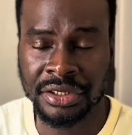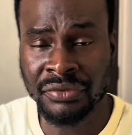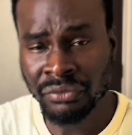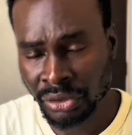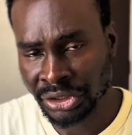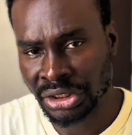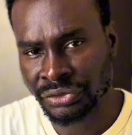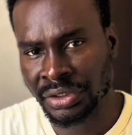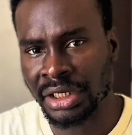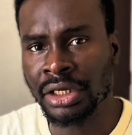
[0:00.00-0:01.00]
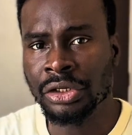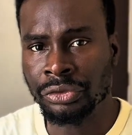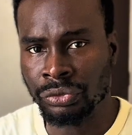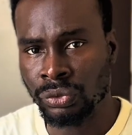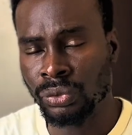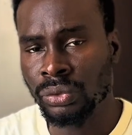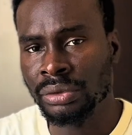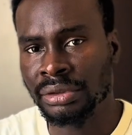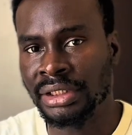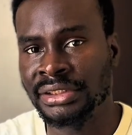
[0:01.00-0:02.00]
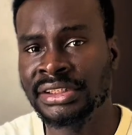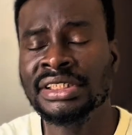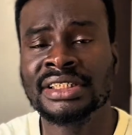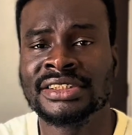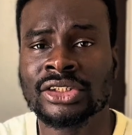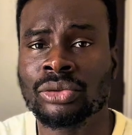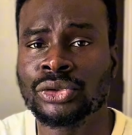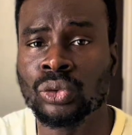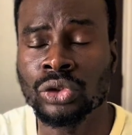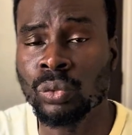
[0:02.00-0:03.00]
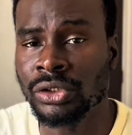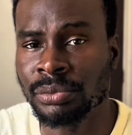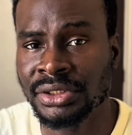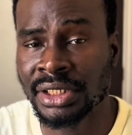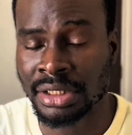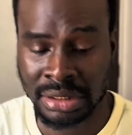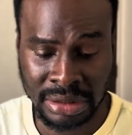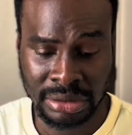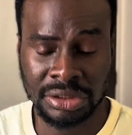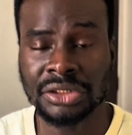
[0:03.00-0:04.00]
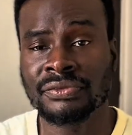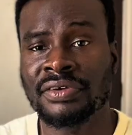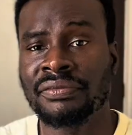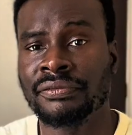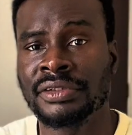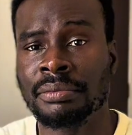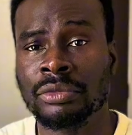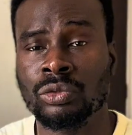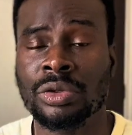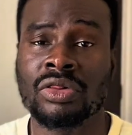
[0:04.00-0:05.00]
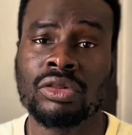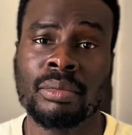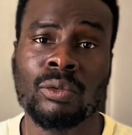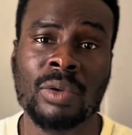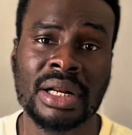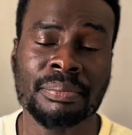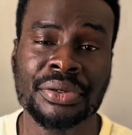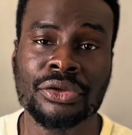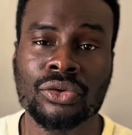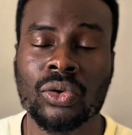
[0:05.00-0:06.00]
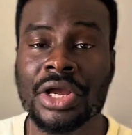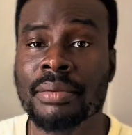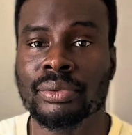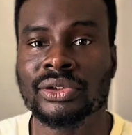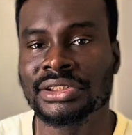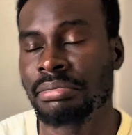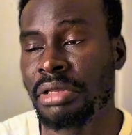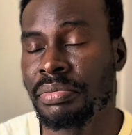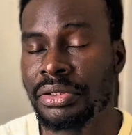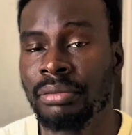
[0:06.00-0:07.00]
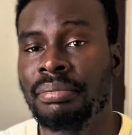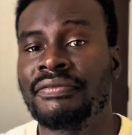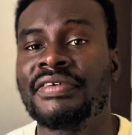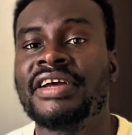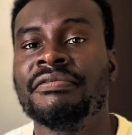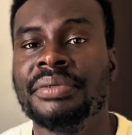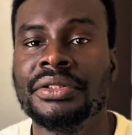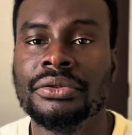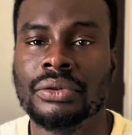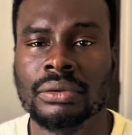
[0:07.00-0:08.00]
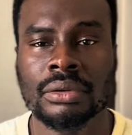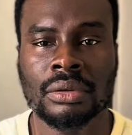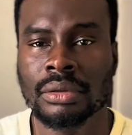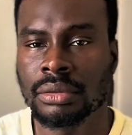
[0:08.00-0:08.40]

If you're a day trader, you know that these are the setups you only want to be taking, 3 to 5 of them, with number 1 being your A plus and maybe number 5 being your,